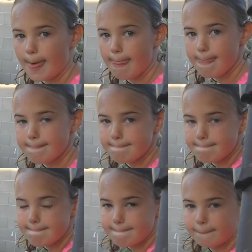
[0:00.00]
be doing
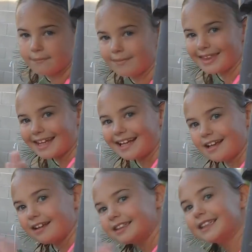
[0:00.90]
training videos,
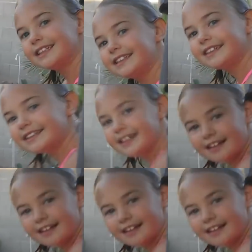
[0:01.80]
access issue videos, and